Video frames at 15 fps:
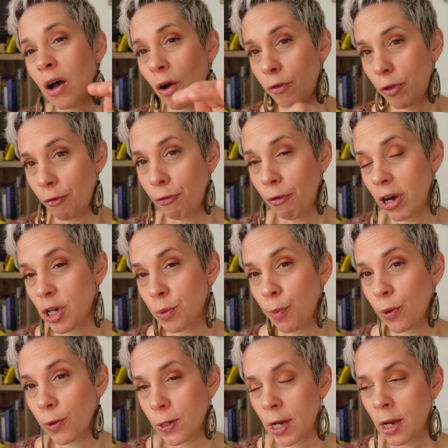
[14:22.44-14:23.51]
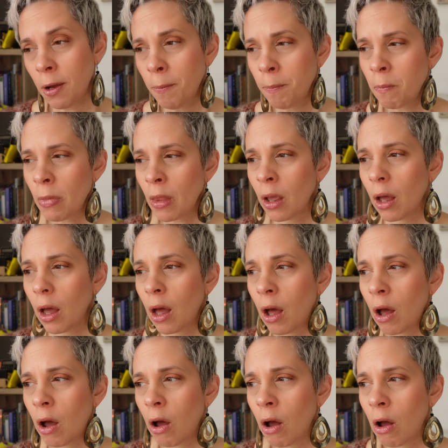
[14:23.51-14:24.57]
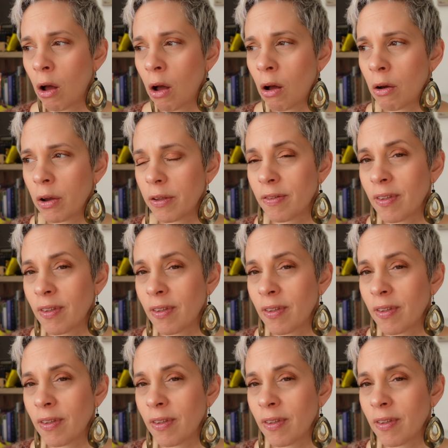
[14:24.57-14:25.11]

of the French border, I